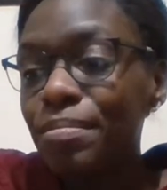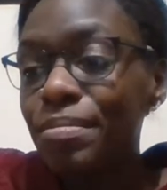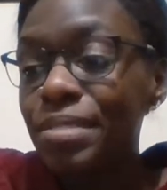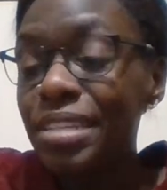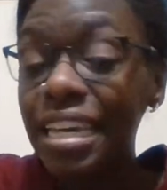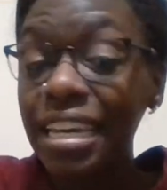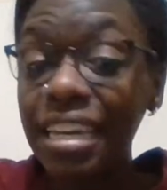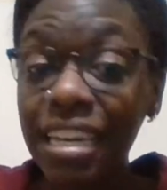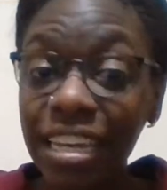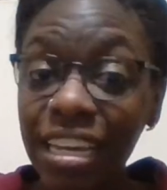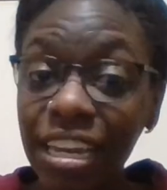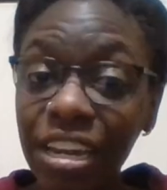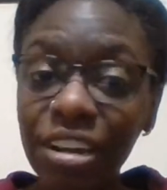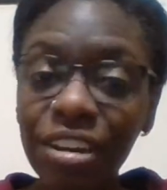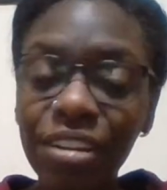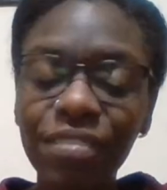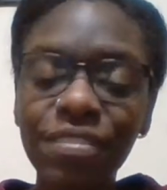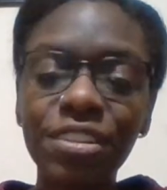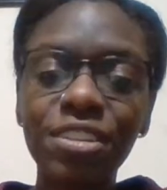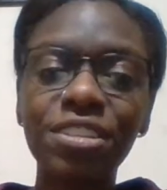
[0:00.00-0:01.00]
Taking
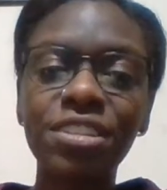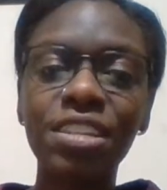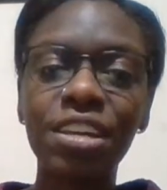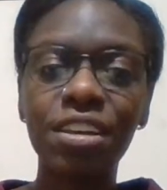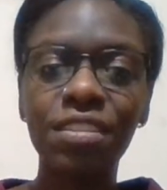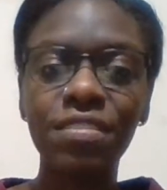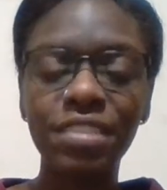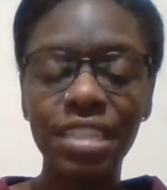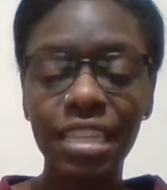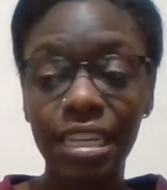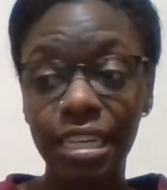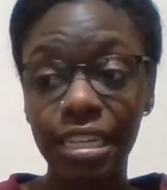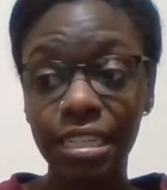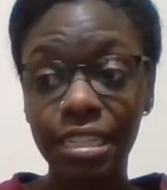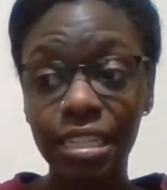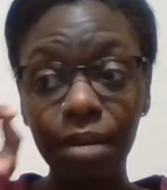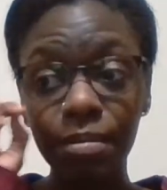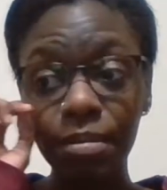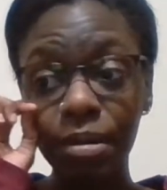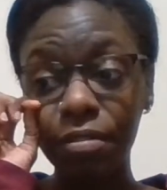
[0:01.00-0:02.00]
care of yourselves, taking
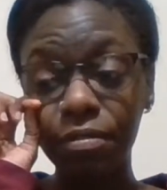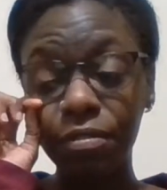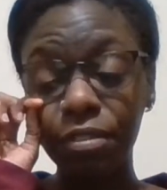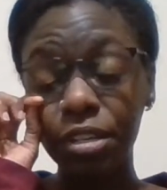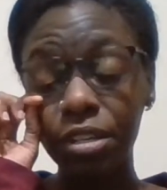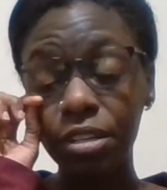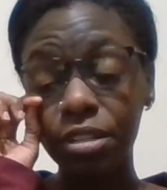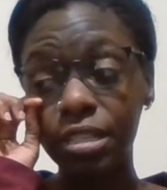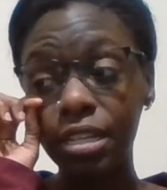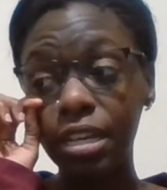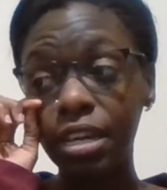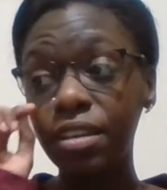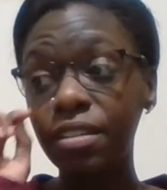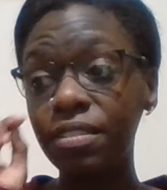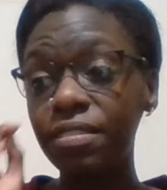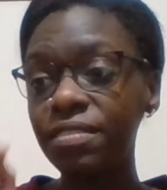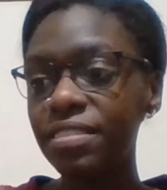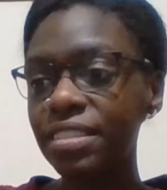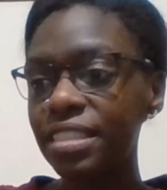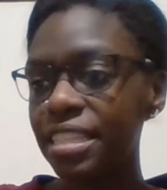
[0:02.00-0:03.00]
time out for
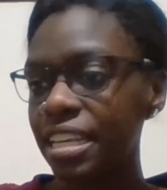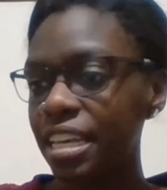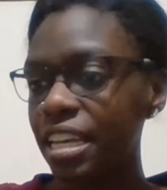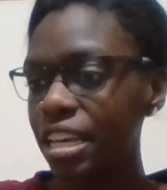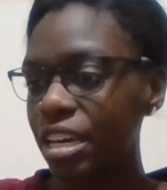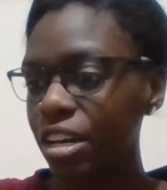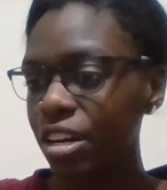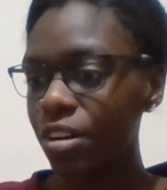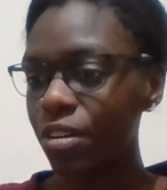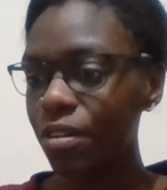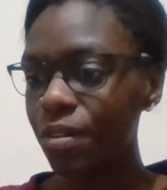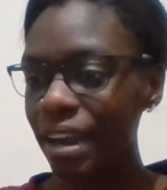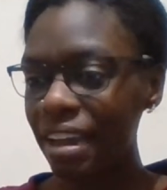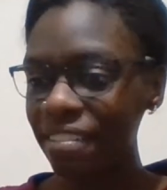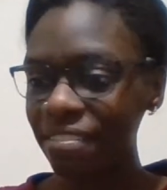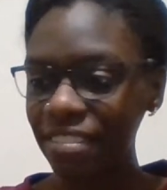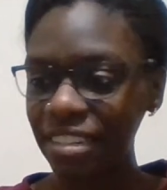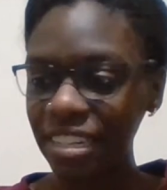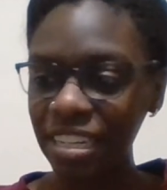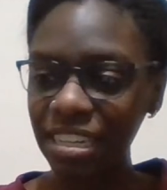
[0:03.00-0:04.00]
yourselves,
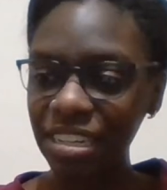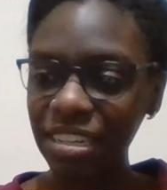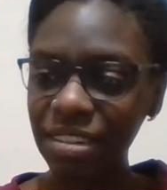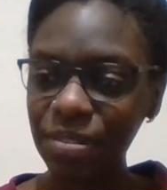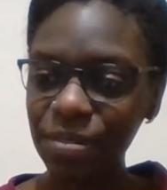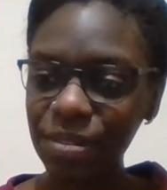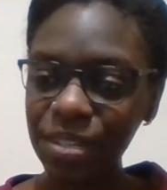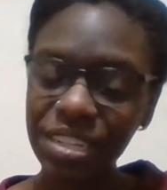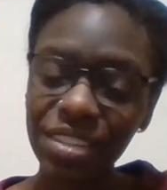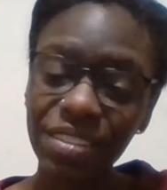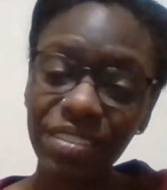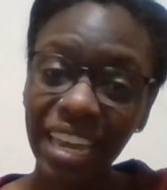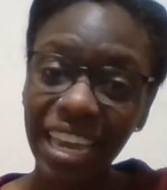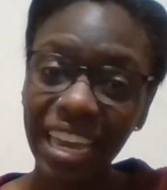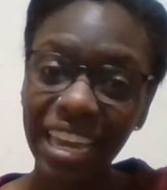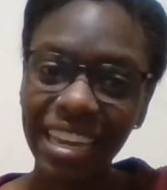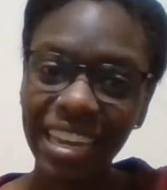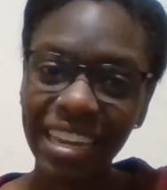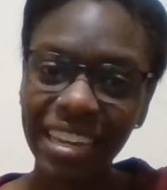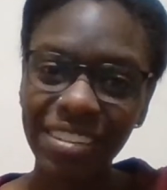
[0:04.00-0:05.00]
crafting when you
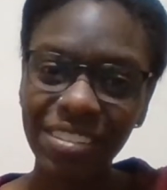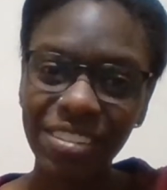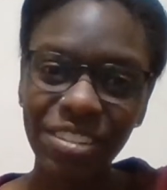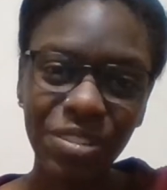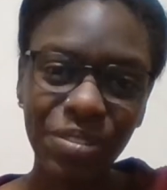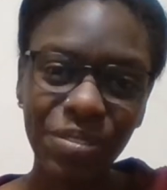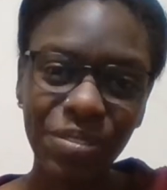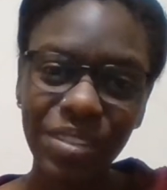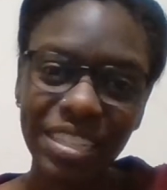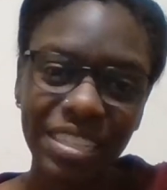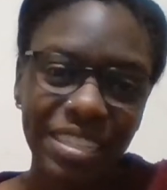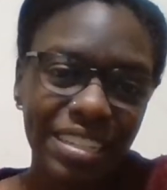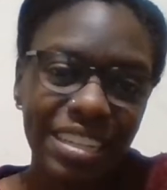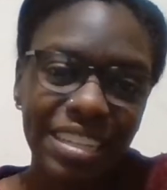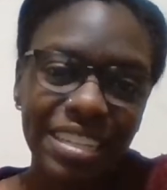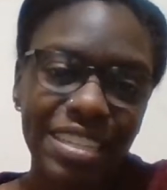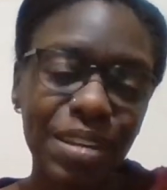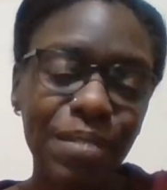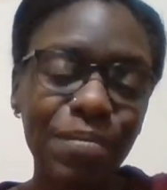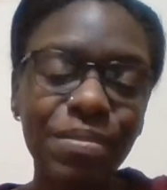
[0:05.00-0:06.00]
can, or doing
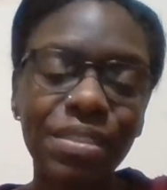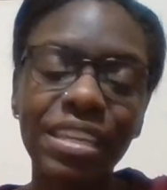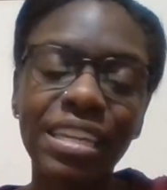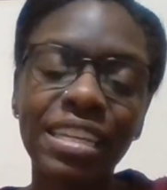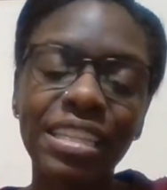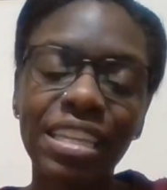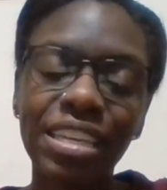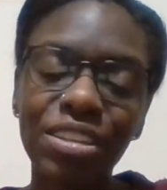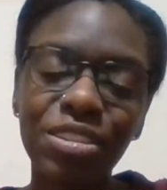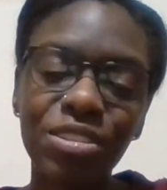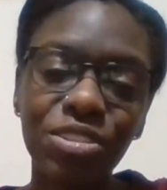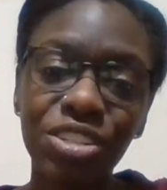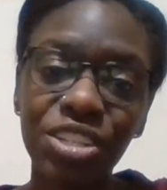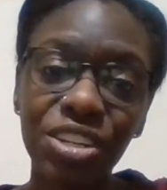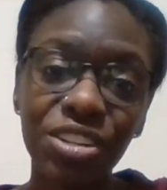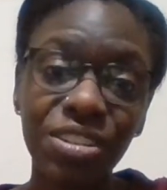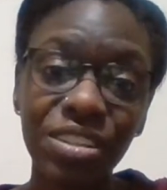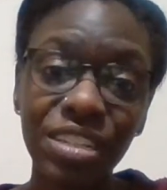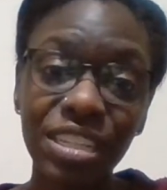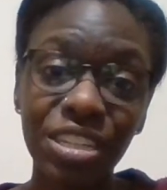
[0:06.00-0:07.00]
something that you
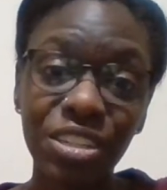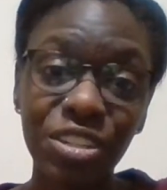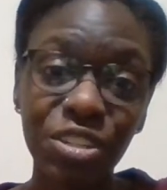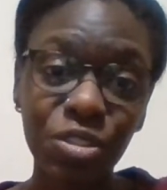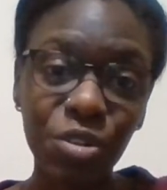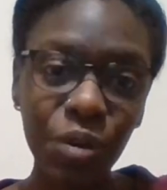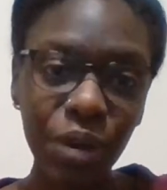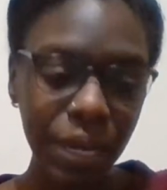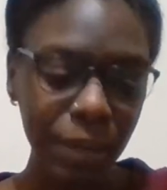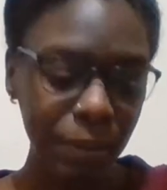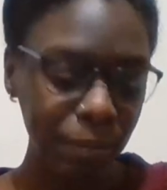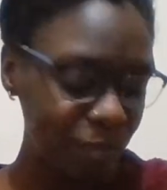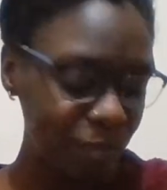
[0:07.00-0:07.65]
generally enjoy.